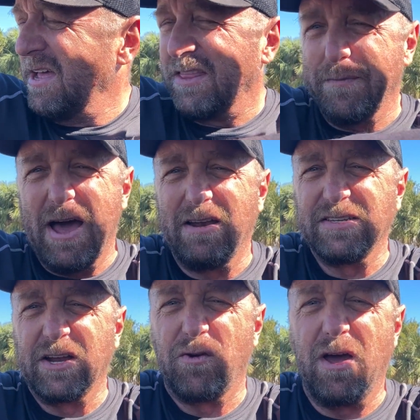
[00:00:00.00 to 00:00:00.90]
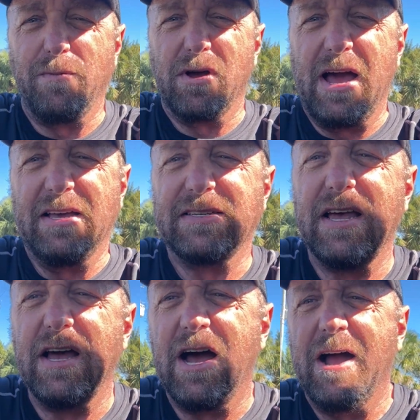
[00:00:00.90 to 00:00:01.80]
the mount is incredible, guys.
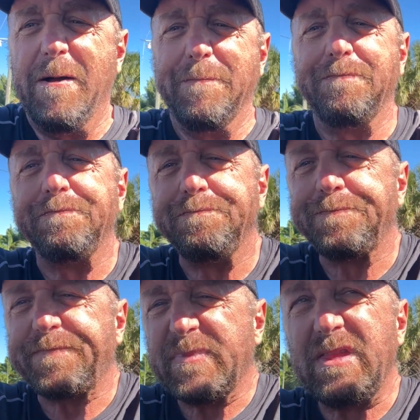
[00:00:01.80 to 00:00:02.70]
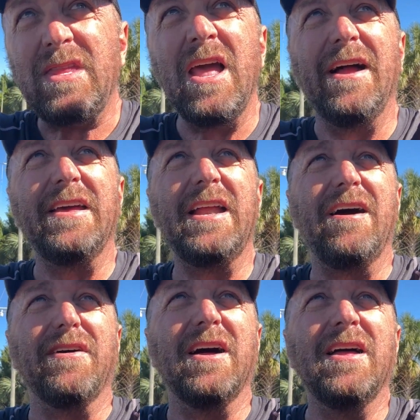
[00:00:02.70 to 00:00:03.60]
I did
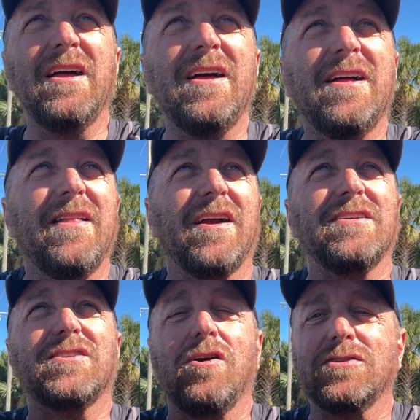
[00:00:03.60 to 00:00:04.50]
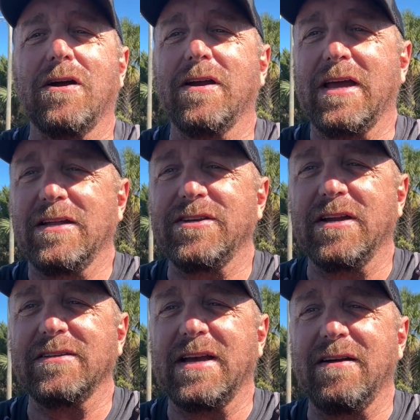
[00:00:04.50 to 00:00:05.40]
have I got this Coast Guard again. Check
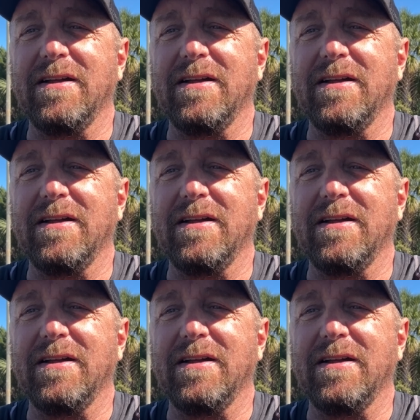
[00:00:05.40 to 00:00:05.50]
this out.